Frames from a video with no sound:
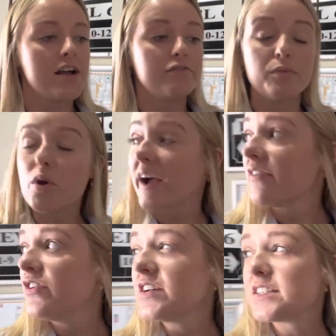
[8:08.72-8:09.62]
For
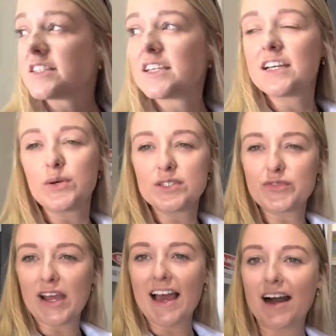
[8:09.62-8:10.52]
breakfast, that's
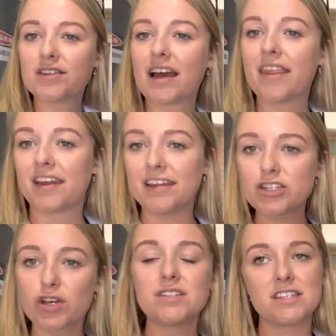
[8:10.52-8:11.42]
very loud, and then I need to
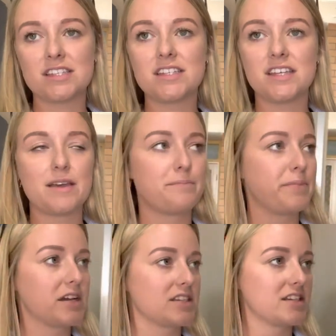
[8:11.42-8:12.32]
go into the city
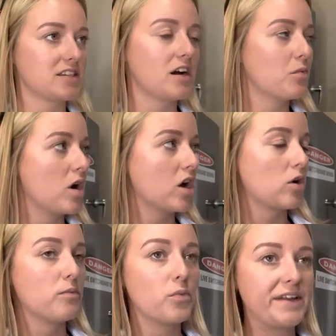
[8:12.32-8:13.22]
because I start work
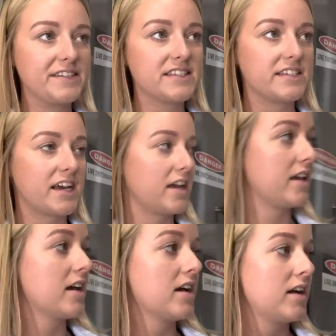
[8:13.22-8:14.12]
on Wednesday
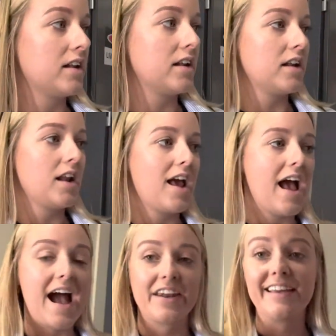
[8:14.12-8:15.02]

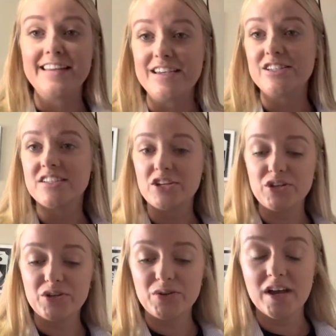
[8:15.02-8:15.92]
and I need
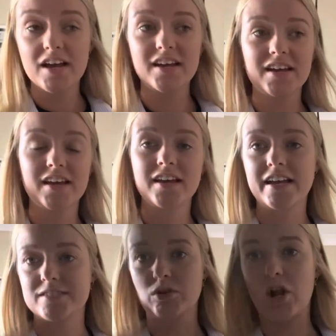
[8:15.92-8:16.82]
to
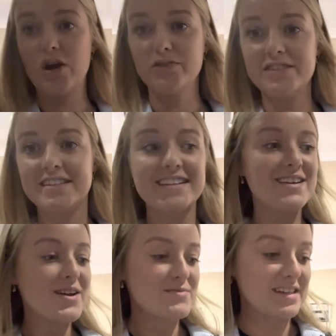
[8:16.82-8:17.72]
get some clothes
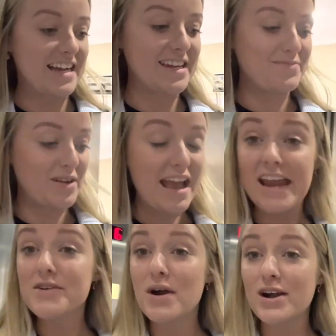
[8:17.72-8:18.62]
because I didn't bring
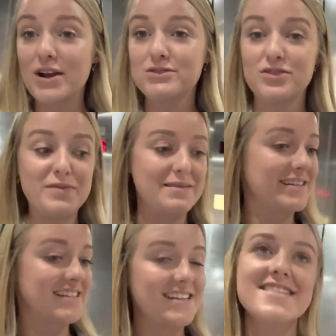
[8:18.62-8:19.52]
any work clothes with me
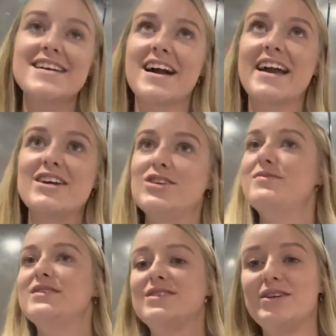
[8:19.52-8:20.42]
because I didn't think I'd get a job
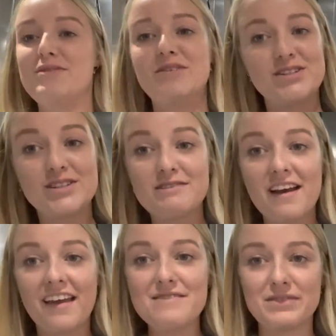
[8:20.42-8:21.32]
this soon, which is
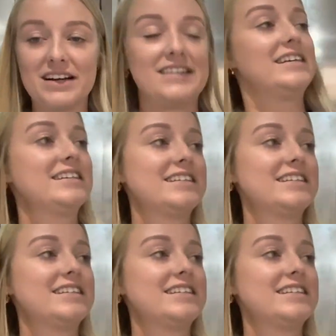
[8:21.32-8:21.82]
great, but